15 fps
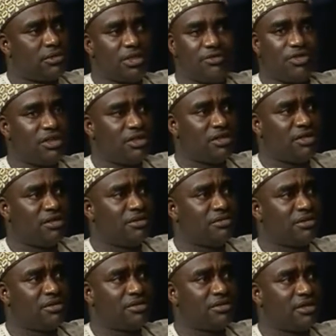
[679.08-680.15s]
Definitely,
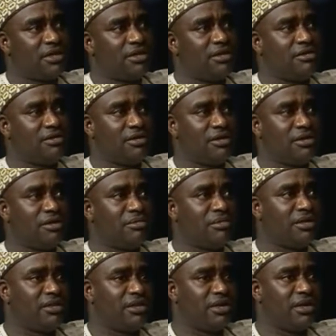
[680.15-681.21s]
because local
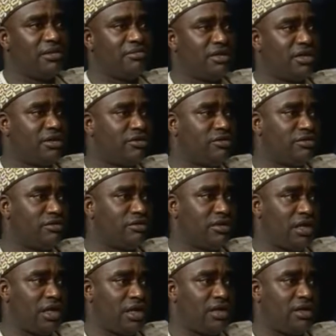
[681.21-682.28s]
government, they have their own
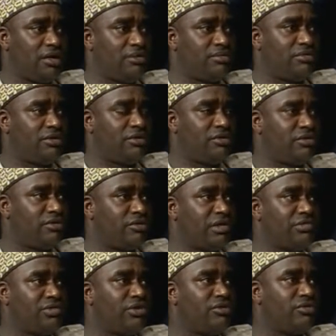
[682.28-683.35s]

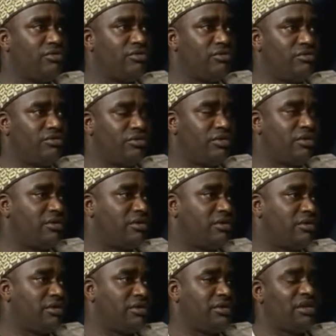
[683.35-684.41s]
revenue
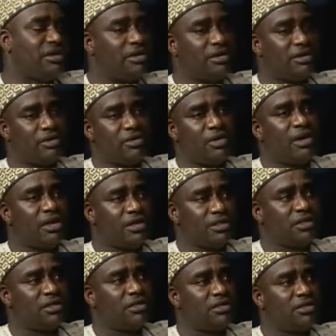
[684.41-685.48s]

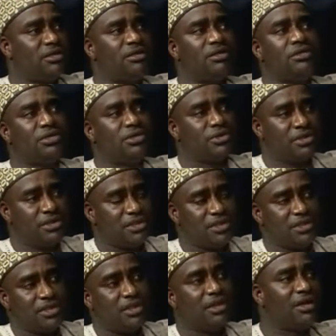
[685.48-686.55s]
collection
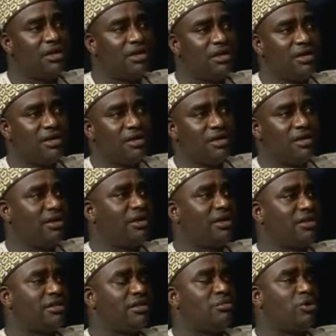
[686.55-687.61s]
jurisdiction,
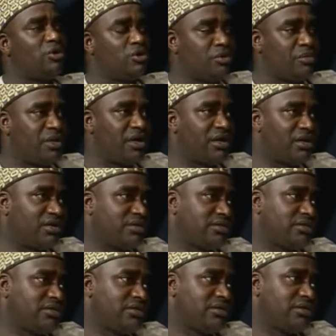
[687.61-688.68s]
like the motor
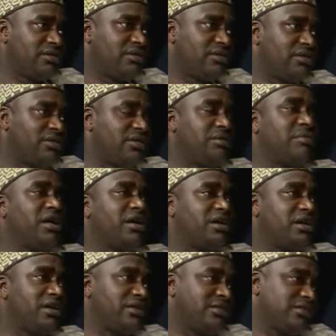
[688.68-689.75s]
parks, the
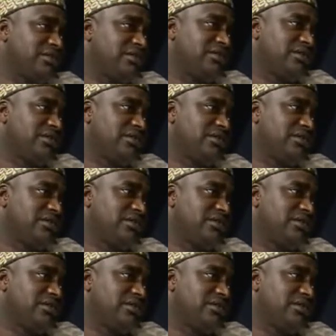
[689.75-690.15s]
markets,